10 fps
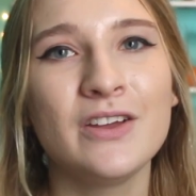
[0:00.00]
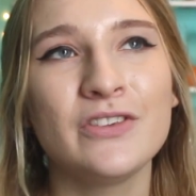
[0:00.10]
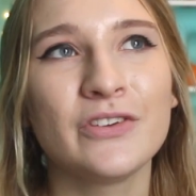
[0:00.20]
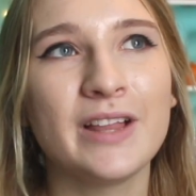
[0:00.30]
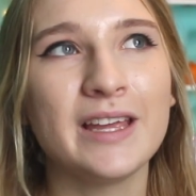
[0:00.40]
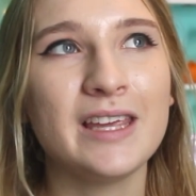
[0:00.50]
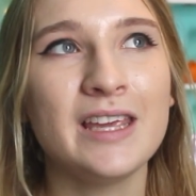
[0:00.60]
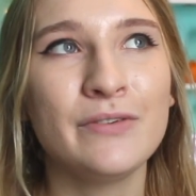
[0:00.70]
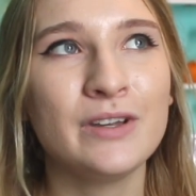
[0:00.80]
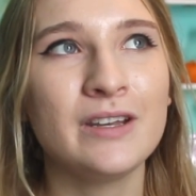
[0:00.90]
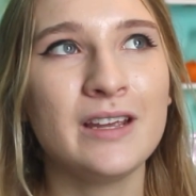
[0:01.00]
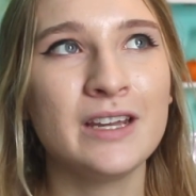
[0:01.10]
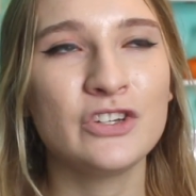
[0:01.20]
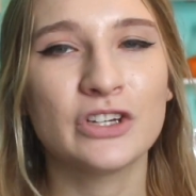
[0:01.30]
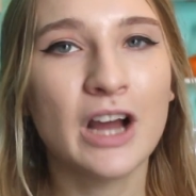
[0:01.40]
So like even
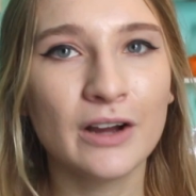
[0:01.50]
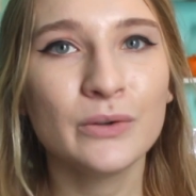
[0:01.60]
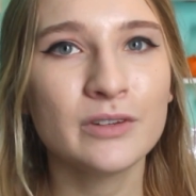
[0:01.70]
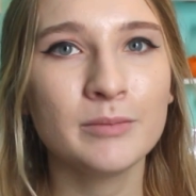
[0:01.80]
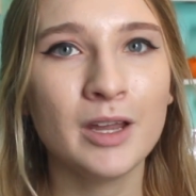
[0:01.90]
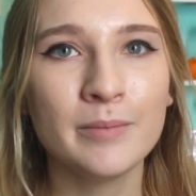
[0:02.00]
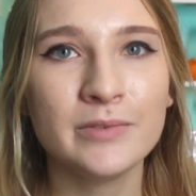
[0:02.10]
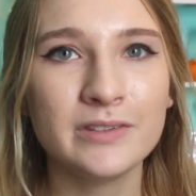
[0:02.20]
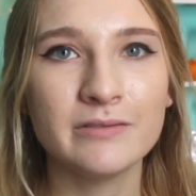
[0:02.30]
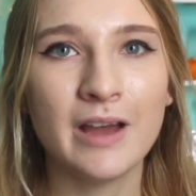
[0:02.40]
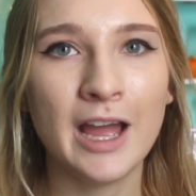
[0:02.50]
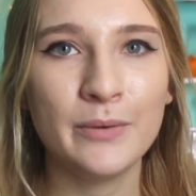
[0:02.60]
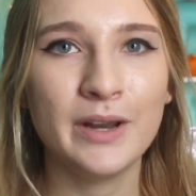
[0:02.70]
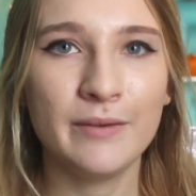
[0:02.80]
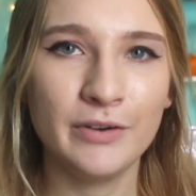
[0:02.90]
in Chicago sometimes
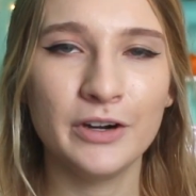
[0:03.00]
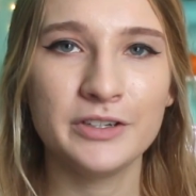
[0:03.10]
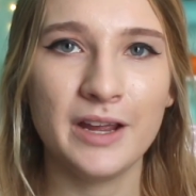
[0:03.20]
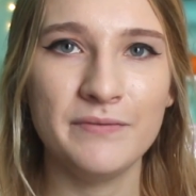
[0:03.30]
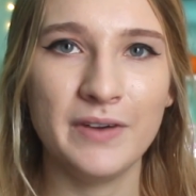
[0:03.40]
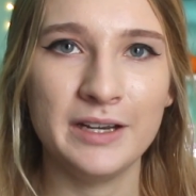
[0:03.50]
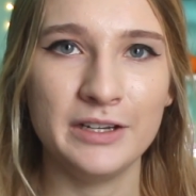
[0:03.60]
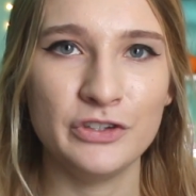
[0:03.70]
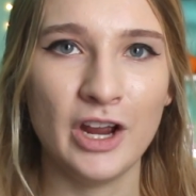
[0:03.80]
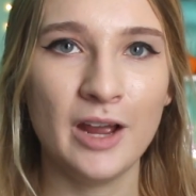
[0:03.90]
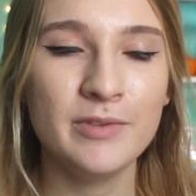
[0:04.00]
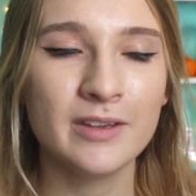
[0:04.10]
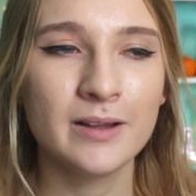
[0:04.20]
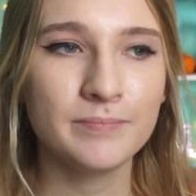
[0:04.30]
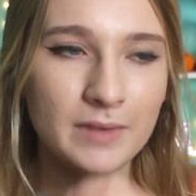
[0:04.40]
I would have a hard time finding
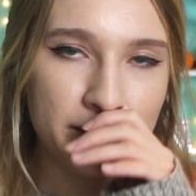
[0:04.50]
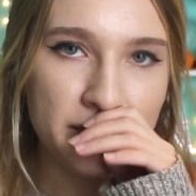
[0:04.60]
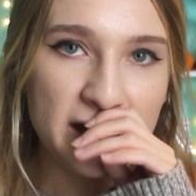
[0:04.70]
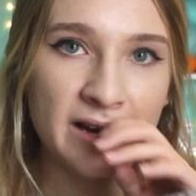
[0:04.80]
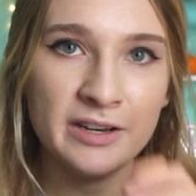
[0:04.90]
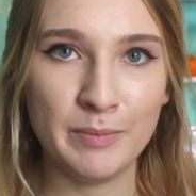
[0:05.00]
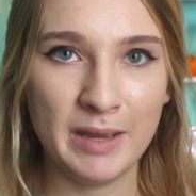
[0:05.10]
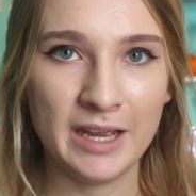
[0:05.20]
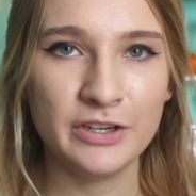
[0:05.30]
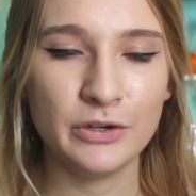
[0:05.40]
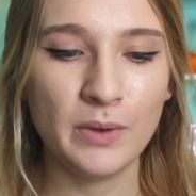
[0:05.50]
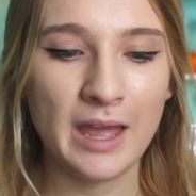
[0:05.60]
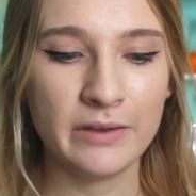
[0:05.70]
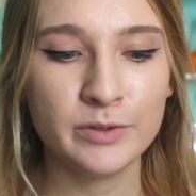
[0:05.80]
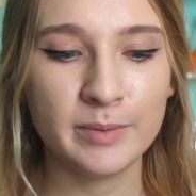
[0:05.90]
jobs, and being on demand,
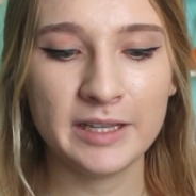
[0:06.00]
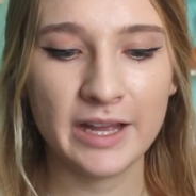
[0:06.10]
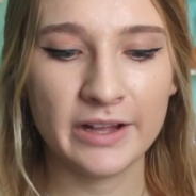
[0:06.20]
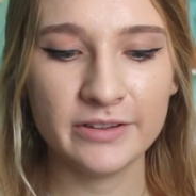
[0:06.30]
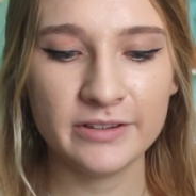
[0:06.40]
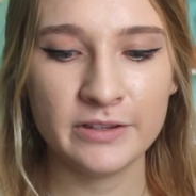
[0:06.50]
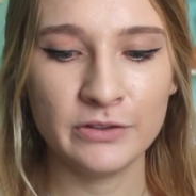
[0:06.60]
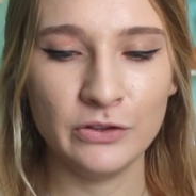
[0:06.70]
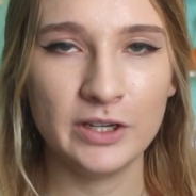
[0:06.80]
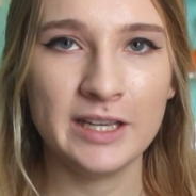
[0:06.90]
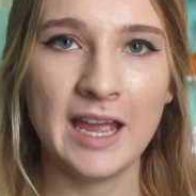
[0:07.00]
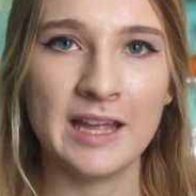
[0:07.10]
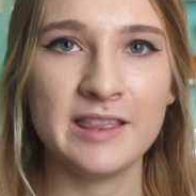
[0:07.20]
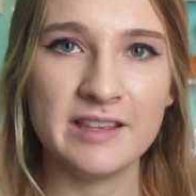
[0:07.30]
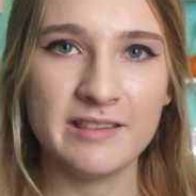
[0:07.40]
everybody else is looking
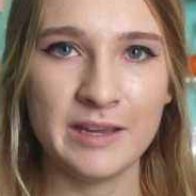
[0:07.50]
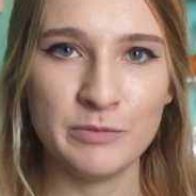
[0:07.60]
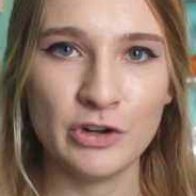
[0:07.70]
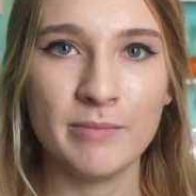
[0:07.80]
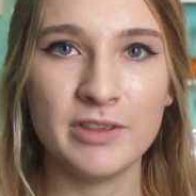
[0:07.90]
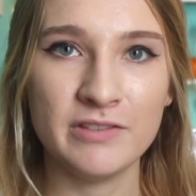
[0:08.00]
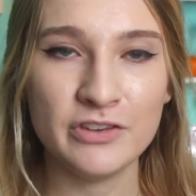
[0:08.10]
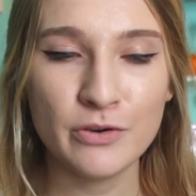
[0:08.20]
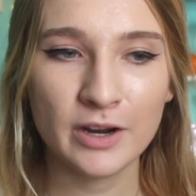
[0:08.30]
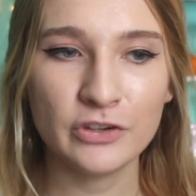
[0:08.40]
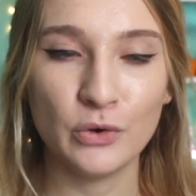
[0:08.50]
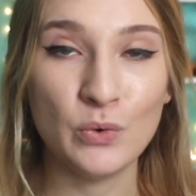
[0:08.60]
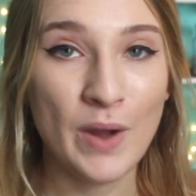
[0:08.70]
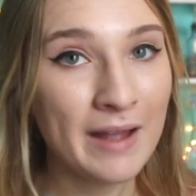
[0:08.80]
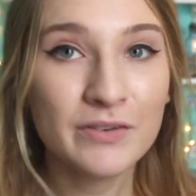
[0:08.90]
at these same jobs as you are, so
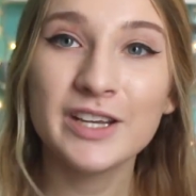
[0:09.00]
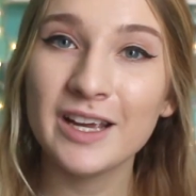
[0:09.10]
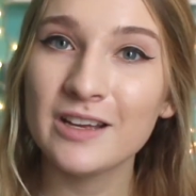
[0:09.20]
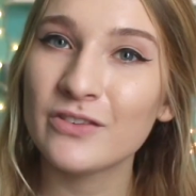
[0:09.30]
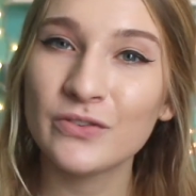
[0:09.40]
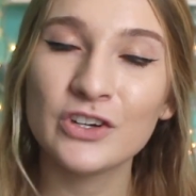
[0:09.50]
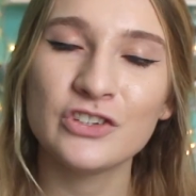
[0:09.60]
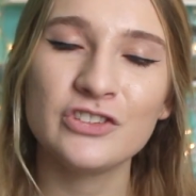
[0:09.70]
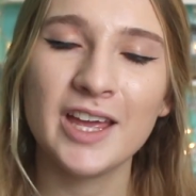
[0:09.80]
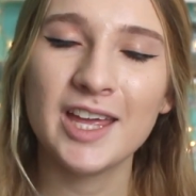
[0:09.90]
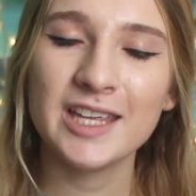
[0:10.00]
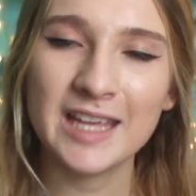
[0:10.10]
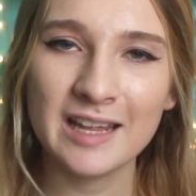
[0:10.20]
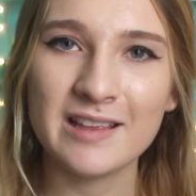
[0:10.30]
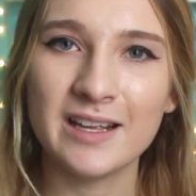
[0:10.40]
whoever takes it first
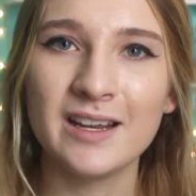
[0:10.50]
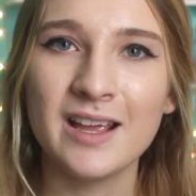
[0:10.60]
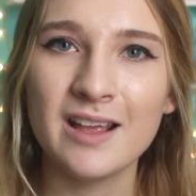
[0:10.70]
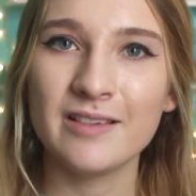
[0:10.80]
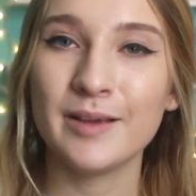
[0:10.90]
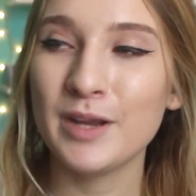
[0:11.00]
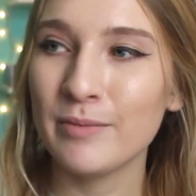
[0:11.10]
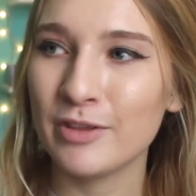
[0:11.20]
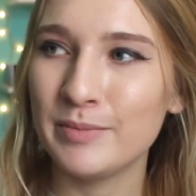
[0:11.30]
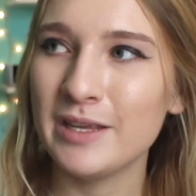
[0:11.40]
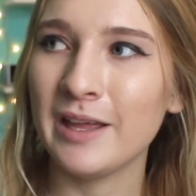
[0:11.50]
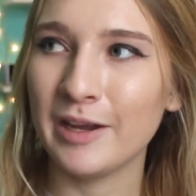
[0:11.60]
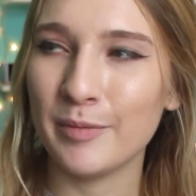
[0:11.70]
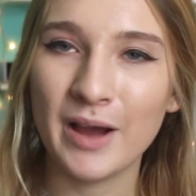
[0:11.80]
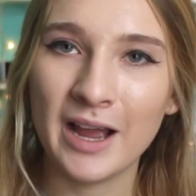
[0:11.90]
gets it. Sometimes there'd be
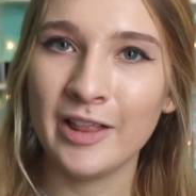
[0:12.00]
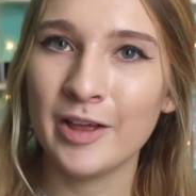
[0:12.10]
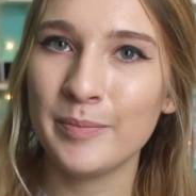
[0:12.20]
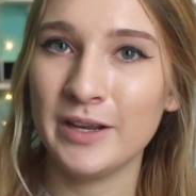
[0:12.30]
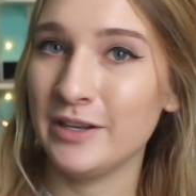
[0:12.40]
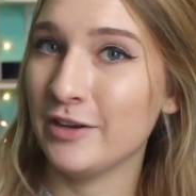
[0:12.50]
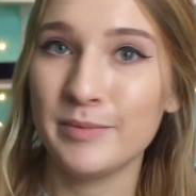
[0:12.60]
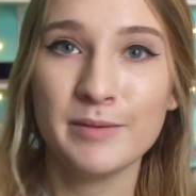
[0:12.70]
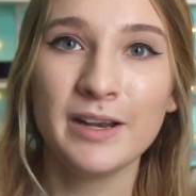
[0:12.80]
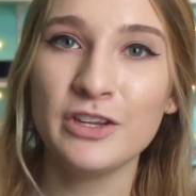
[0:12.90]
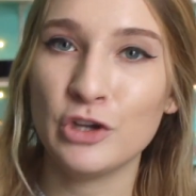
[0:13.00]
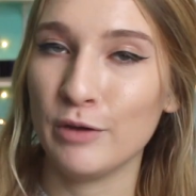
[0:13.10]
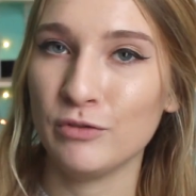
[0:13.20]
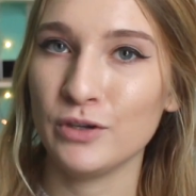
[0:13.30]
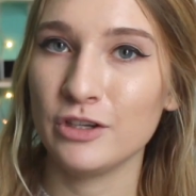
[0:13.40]
like a pile up and there'd be many
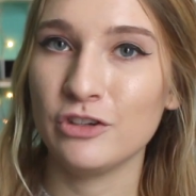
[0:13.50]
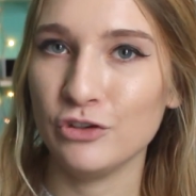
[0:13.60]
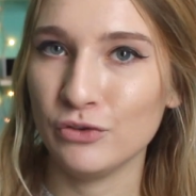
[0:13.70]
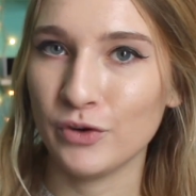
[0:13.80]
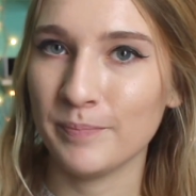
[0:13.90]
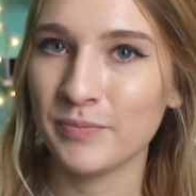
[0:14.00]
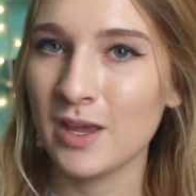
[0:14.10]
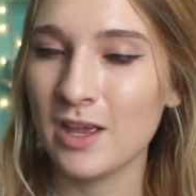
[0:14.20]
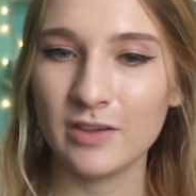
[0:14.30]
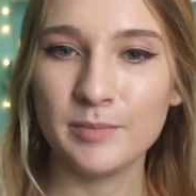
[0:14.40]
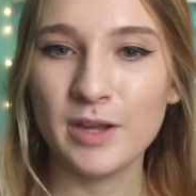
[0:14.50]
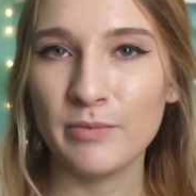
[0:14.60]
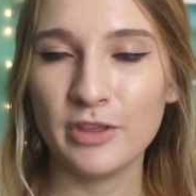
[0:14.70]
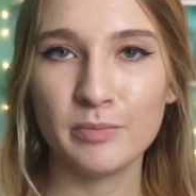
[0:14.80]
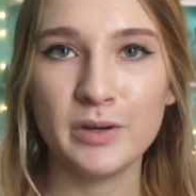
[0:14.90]
jobs for you to choose from.
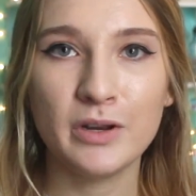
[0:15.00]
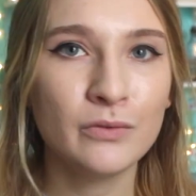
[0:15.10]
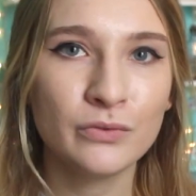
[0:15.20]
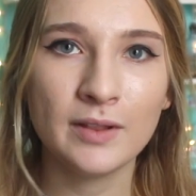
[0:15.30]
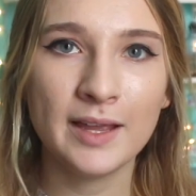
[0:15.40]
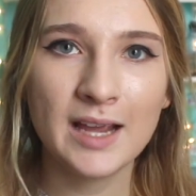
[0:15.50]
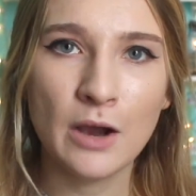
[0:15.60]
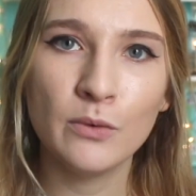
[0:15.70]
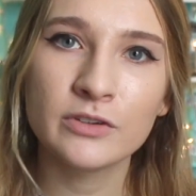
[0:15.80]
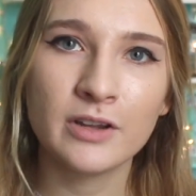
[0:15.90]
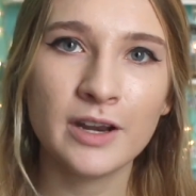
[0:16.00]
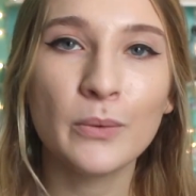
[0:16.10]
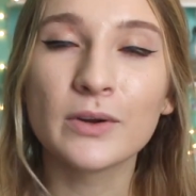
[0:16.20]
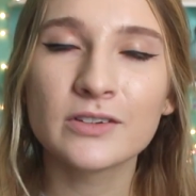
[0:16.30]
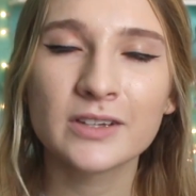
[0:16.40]
Sometimes there'd be none for like hours on
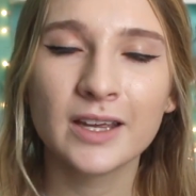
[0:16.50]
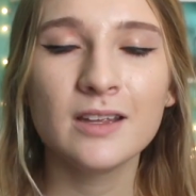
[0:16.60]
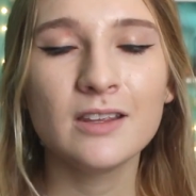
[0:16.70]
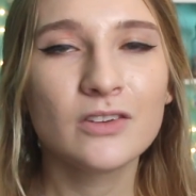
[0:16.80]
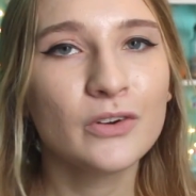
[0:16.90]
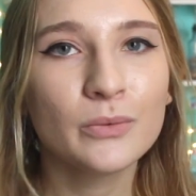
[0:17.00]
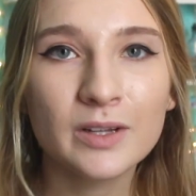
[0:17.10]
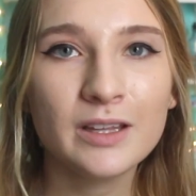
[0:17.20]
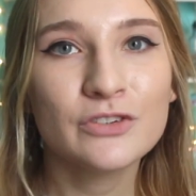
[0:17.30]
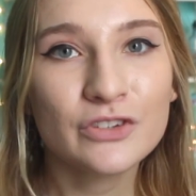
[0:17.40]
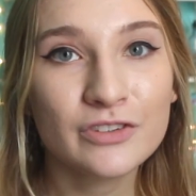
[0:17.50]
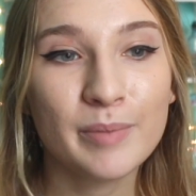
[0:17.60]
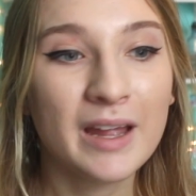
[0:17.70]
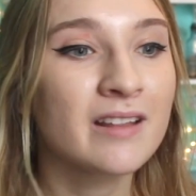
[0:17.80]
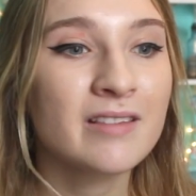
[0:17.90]
hours. So it really just
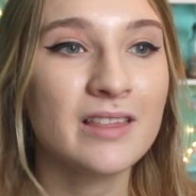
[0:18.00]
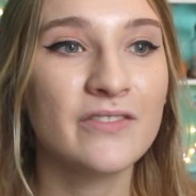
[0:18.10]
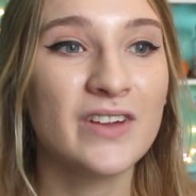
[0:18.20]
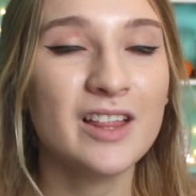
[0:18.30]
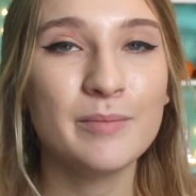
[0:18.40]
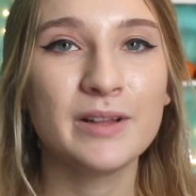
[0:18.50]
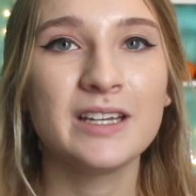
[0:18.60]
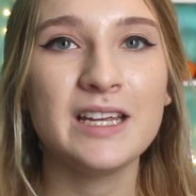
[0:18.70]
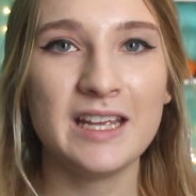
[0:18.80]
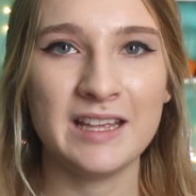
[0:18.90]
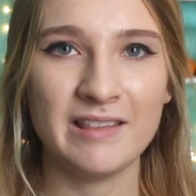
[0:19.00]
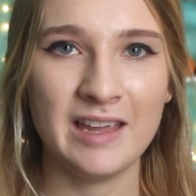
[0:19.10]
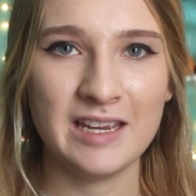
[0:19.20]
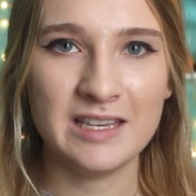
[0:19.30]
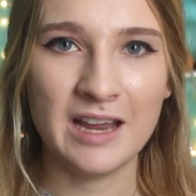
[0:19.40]
depends. The availability is
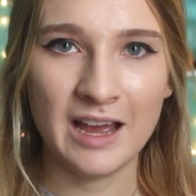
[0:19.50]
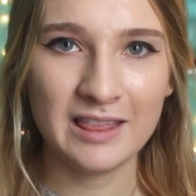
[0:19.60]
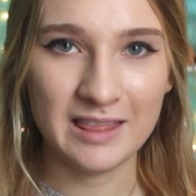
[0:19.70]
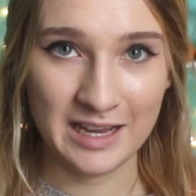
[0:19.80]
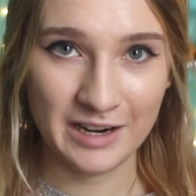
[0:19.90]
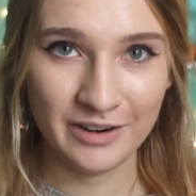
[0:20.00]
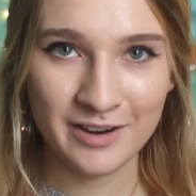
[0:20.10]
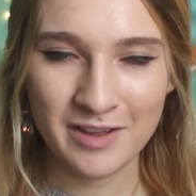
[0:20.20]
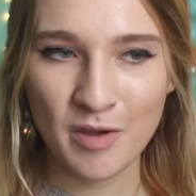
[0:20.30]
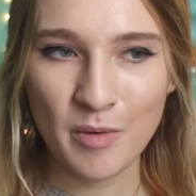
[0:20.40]
like not there,